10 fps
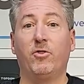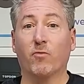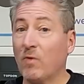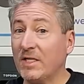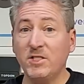the
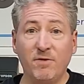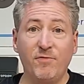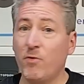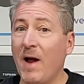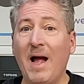rest of
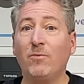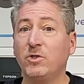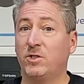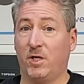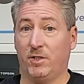your
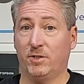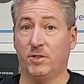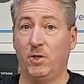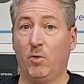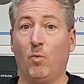house does
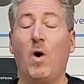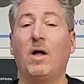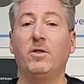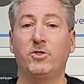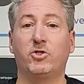
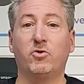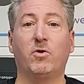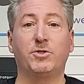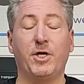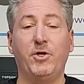while it's charging.